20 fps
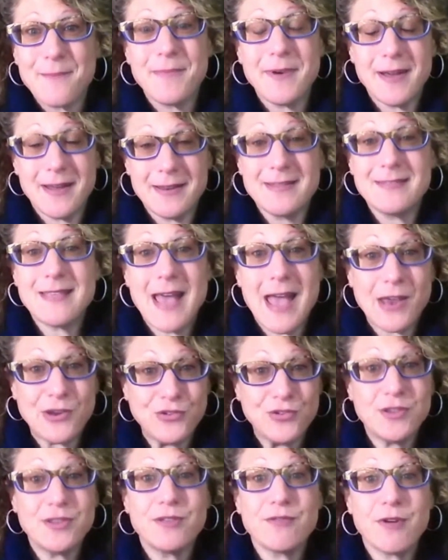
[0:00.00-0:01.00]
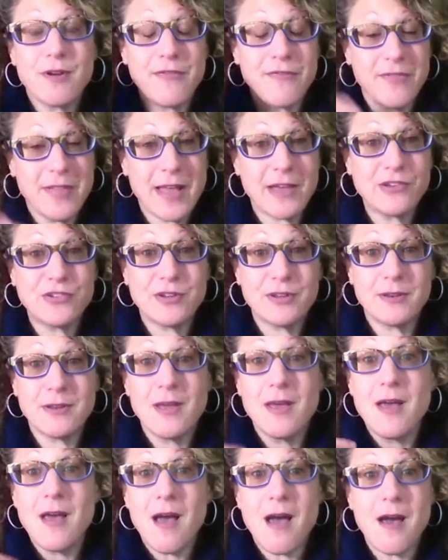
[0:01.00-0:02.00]
But it's actually the
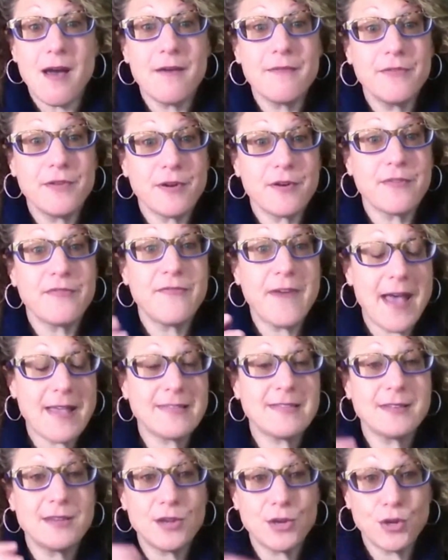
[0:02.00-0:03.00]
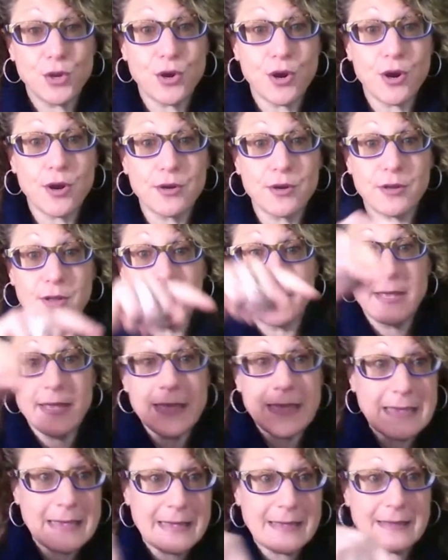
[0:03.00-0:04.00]
reflection of your faceted girdle
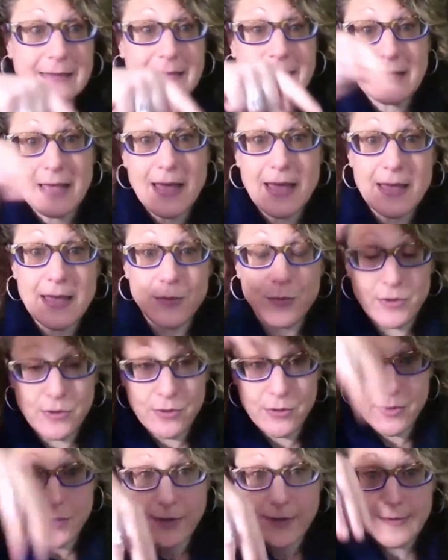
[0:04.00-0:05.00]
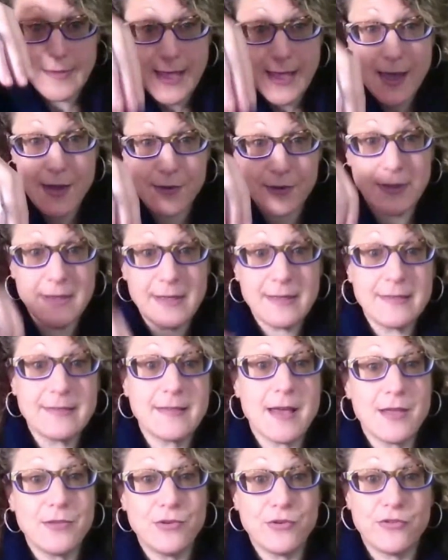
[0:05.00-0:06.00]
inside when you look down
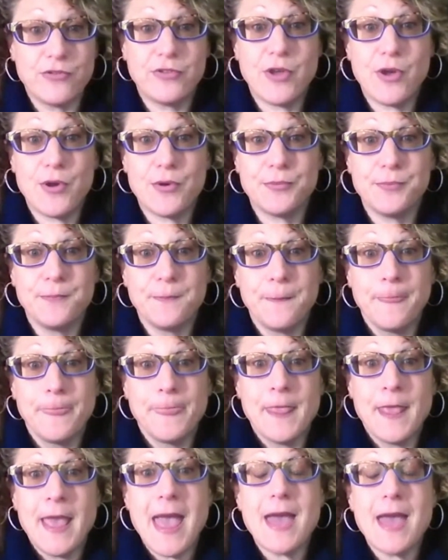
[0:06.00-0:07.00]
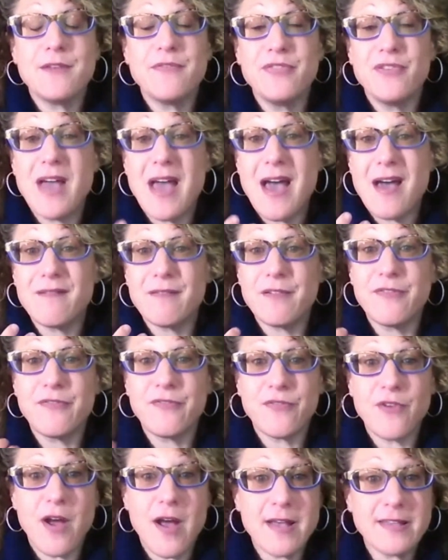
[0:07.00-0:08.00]
inside your stone. And if you have a
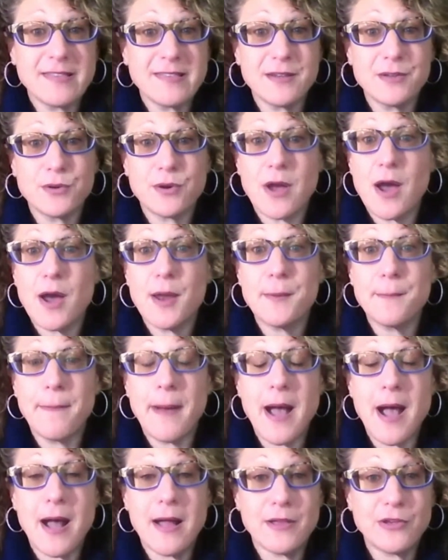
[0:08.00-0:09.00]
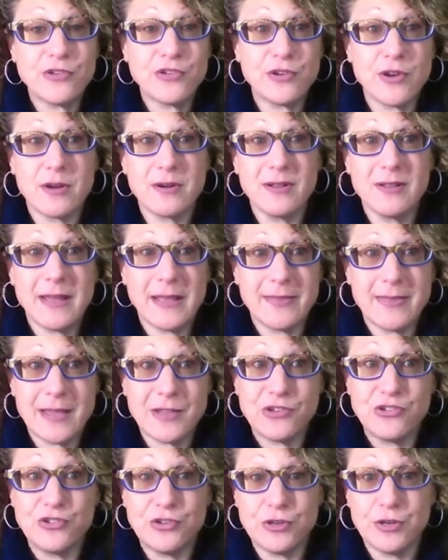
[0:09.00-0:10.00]
frosted or unpolished girdle, like
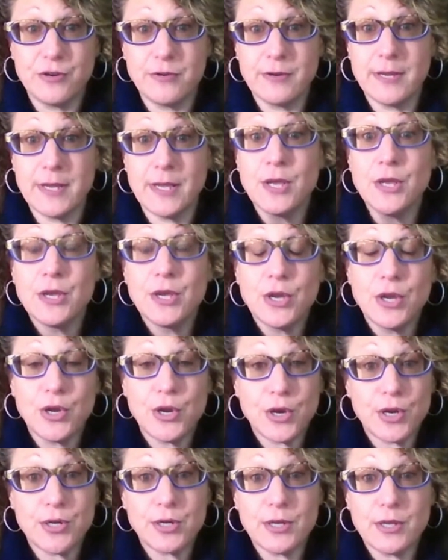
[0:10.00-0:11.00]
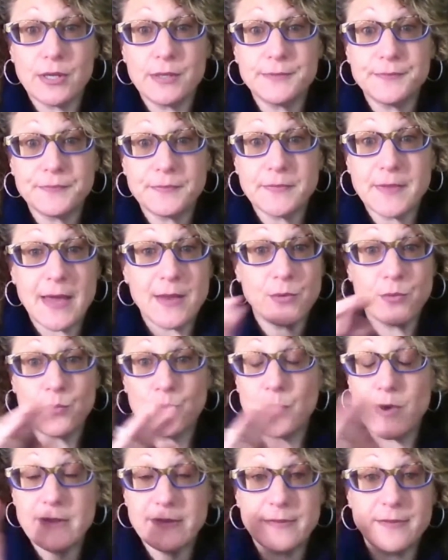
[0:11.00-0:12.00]
that sugary girdle that
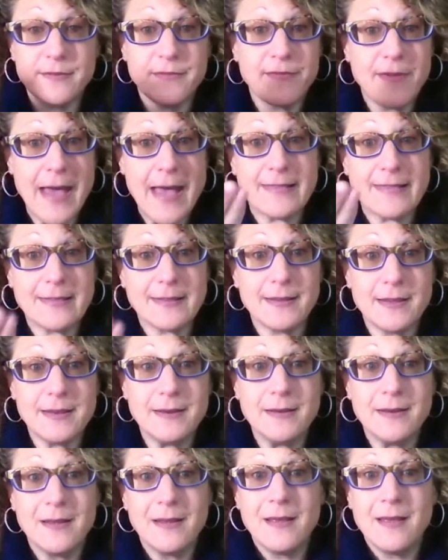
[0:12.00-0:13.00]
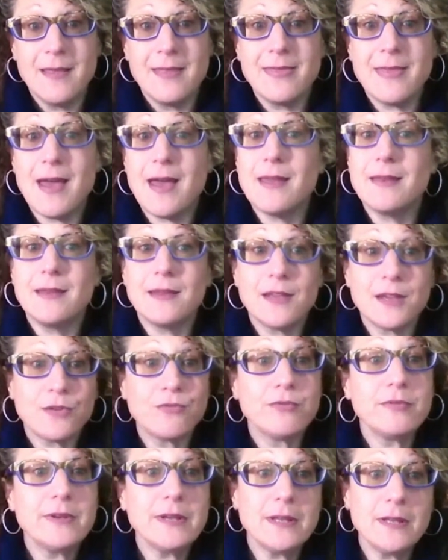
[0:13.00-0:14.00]
wasn't faceted, then it
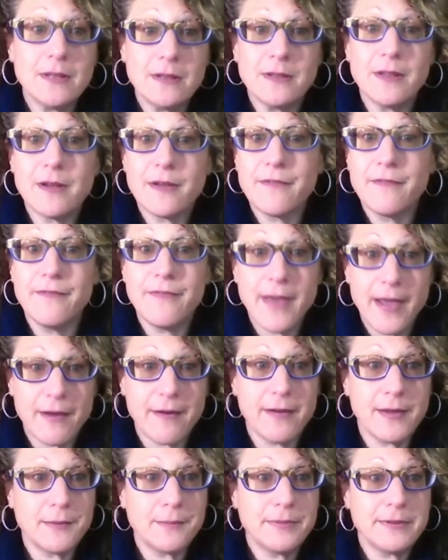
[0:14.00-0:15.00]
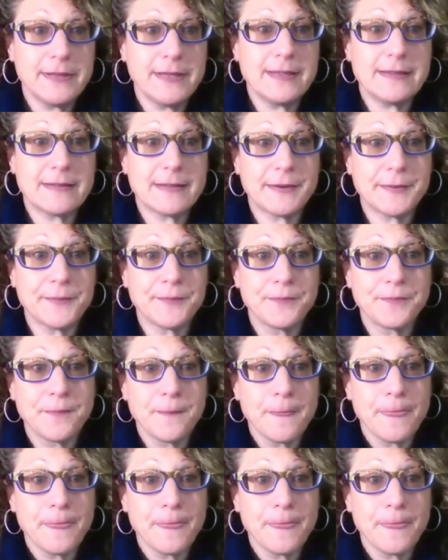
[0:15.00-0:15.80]
can really look very unpleasing.